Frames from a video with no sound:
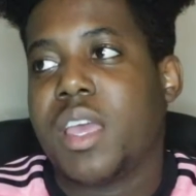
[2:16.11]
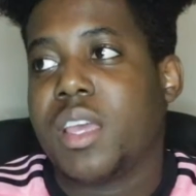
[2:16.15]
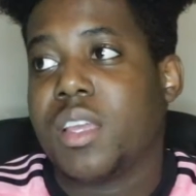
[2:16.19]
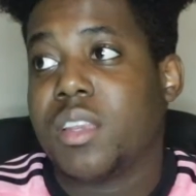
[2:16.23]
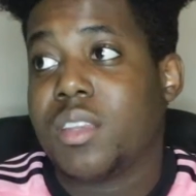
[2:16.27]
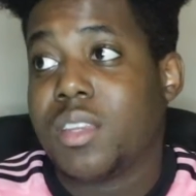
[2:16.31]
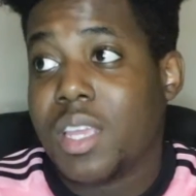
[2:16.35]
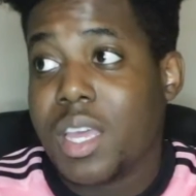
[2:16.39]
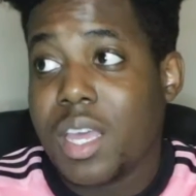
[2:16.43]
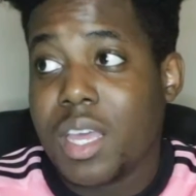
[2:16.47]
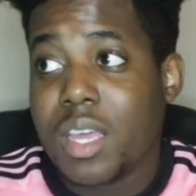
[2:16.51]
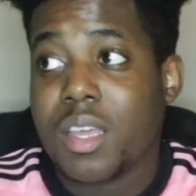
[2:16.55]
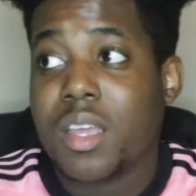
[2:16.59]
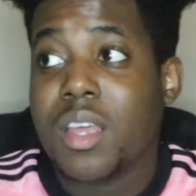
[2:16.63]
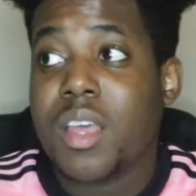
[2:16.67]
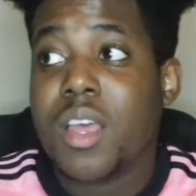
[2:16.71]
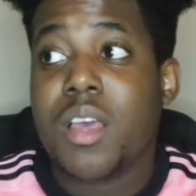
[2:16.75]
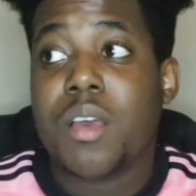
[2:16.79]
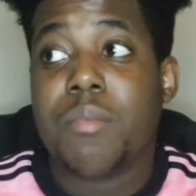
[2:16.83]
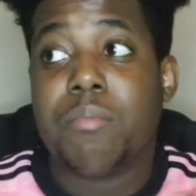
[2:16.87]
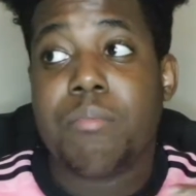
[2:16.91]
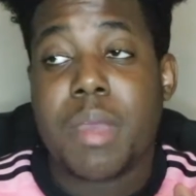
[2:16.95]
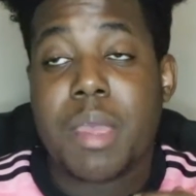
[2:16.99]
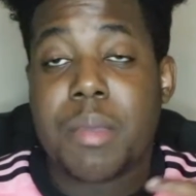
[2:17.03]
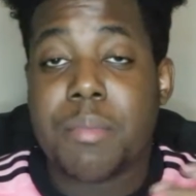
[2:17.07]
And yeah,
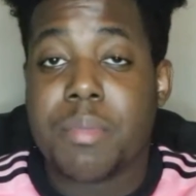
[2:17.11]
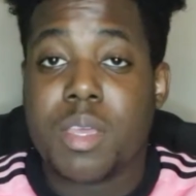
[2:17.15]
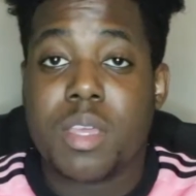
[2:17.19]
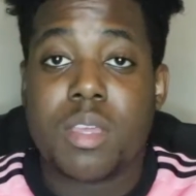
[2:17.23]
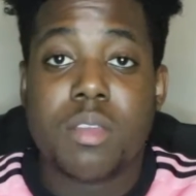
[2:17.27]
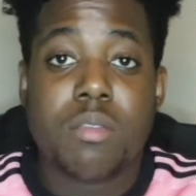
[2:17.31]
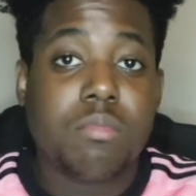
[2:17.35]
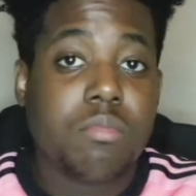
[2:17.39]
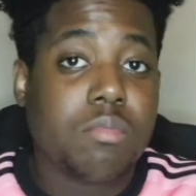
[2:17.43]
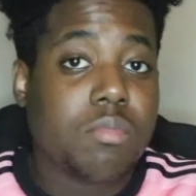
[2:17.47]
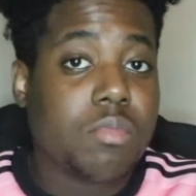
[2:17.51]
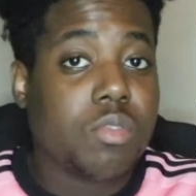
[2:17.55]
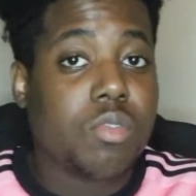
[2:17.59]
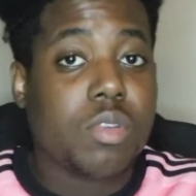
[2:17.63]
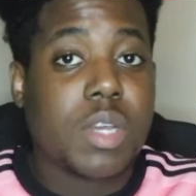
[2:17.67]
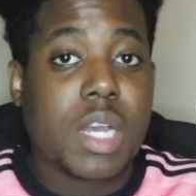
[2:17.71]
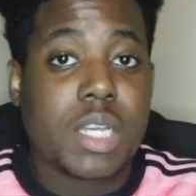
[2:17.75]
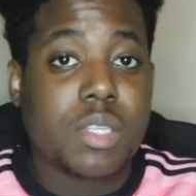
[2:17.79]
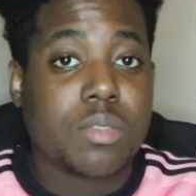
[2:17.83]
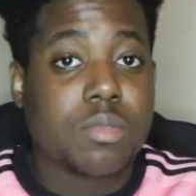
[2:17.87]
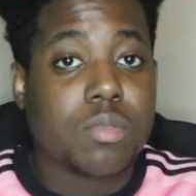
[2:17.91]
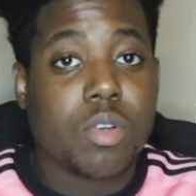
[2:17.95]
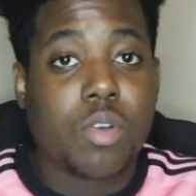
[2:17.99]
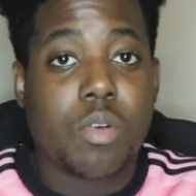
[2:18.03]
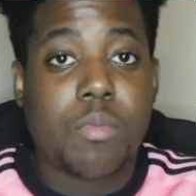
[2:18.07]
maybe you
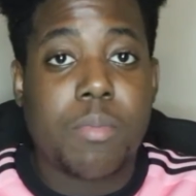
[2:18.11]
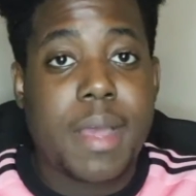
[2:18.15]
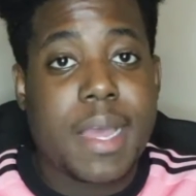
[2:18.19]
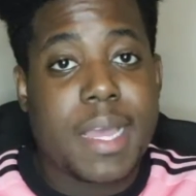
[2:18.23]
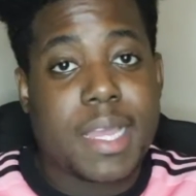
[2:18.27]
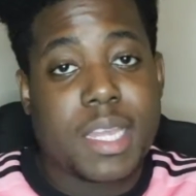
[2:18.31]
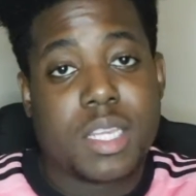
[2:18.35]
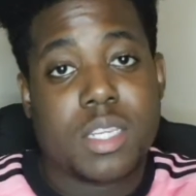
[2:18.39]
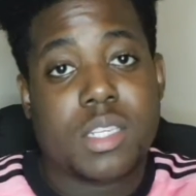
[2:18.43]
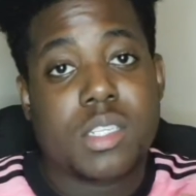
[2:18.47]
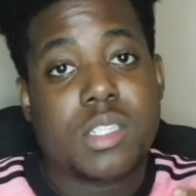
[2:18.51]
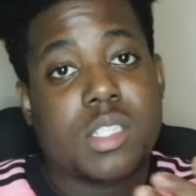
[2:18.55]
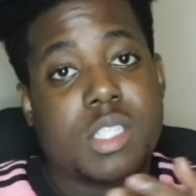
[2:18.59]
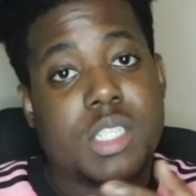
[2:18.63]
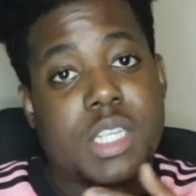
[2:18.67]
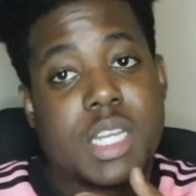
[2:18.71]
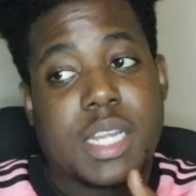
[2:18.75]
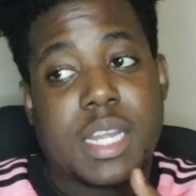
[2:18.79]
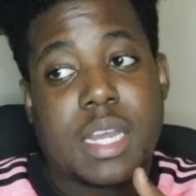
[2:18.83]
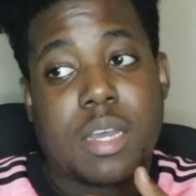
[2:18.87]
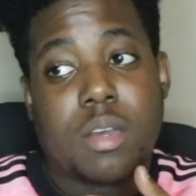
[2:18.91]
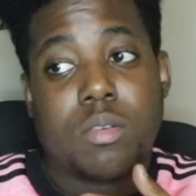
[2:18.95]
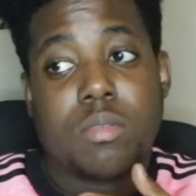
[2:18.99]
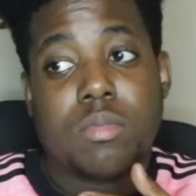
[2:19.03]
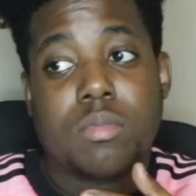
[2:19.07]
guys will go back and
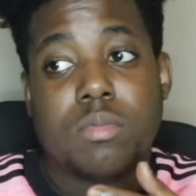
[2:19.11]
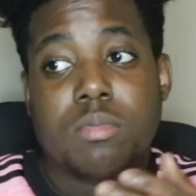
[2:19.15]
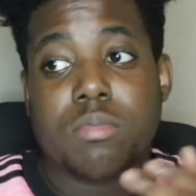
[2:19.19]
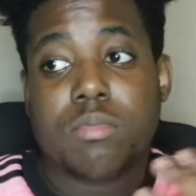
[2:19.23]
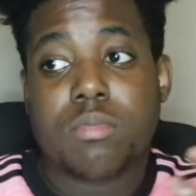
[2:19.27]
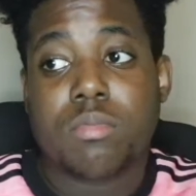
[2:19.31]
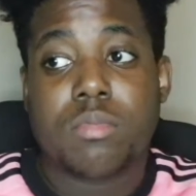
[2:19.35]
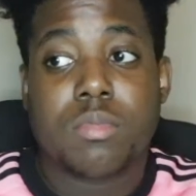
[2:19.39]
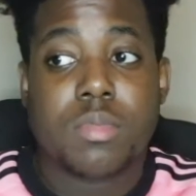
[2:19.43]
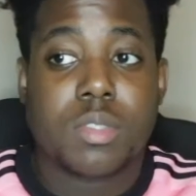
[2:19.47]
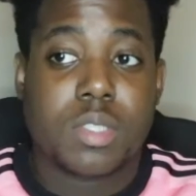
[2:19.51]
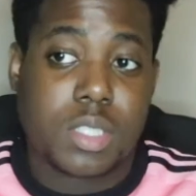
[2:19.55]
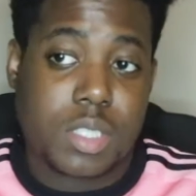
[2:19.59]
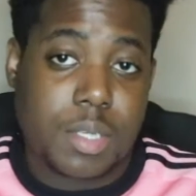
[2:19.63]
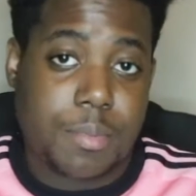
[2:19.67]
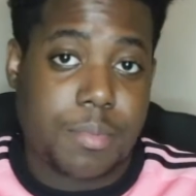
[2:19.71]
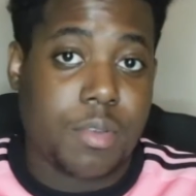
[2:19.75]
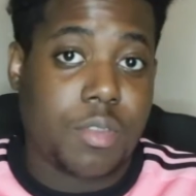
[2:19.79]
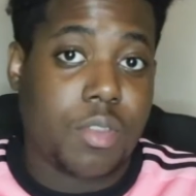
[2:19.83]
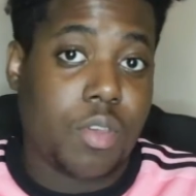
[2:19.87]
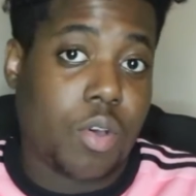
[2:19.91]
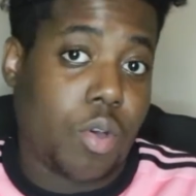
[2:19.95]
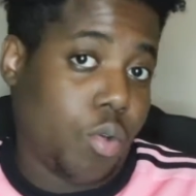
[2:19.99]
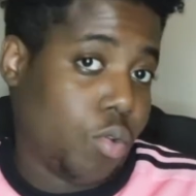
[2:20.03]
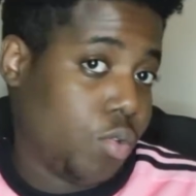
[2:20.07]
check out
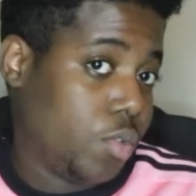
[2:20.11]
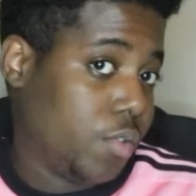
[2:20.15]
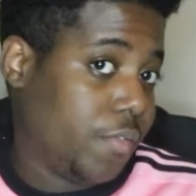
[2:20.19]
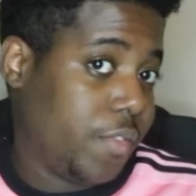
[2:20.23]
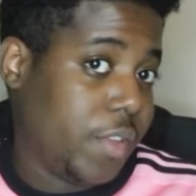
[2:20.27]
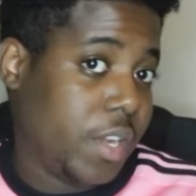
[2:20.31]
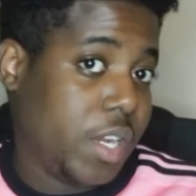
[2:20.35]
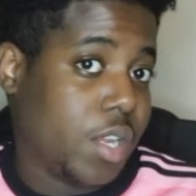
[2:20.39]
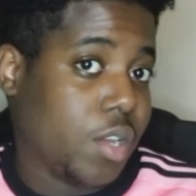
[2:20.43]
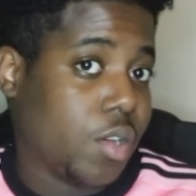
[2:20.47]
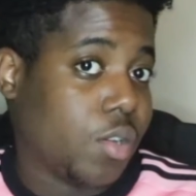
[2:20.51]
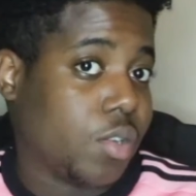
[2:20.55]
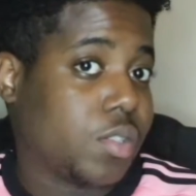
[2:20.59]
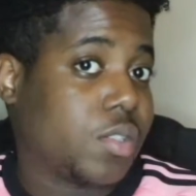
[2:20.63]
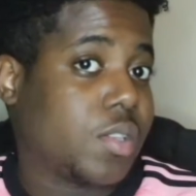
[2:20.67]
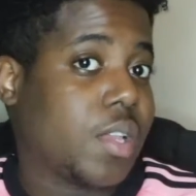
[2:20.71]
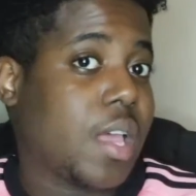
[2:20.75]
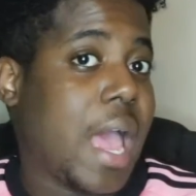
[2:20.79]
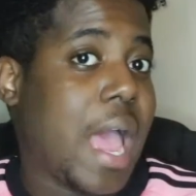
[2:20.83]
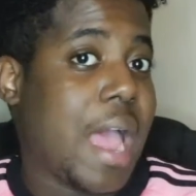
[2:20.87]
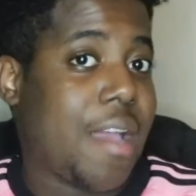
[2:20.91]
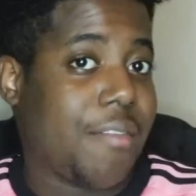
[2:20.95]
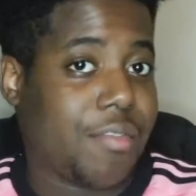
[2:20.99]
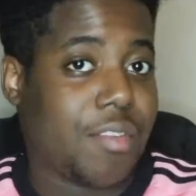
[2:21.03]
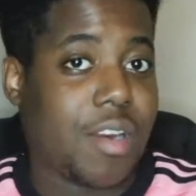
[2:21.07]
some of the older
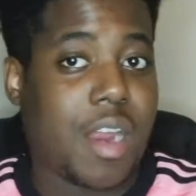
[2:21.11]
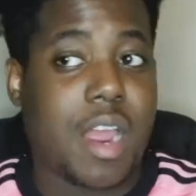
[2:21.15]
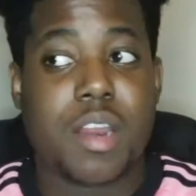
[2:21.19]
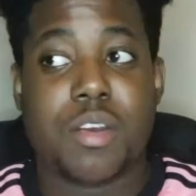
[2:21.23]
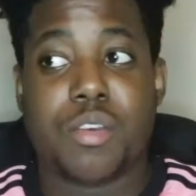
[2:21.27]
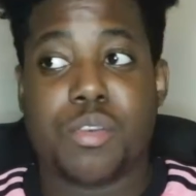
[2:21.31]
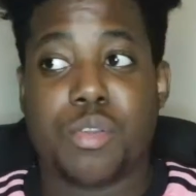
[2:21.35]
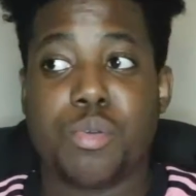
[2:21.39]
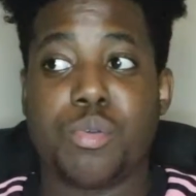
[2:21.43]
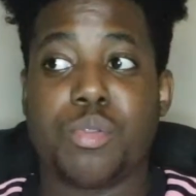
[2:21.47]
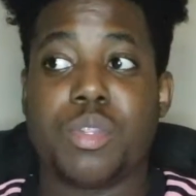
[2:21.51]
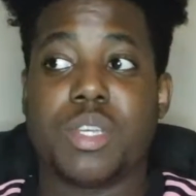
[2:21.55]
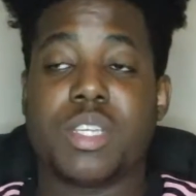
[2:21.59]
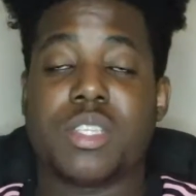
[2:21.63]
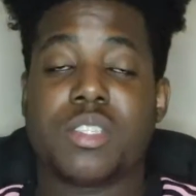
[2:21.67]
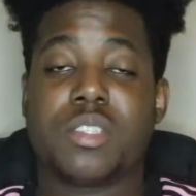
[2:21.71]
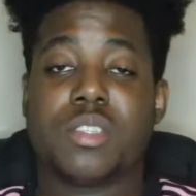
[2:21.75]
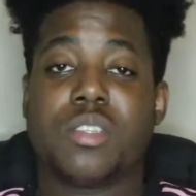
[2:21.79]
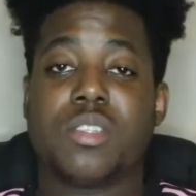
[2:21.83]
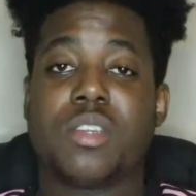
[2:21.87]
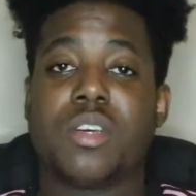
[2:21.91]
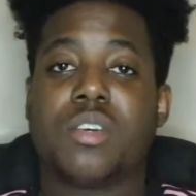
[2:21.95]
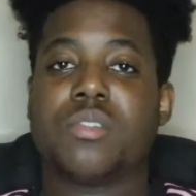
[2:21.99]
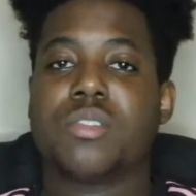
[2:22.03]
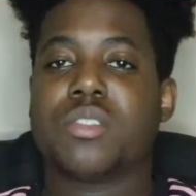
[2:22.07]
videos after I do
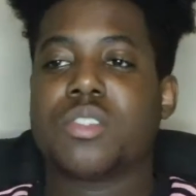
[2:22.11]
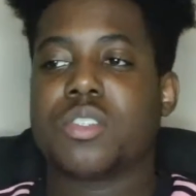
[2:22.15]
this, you know?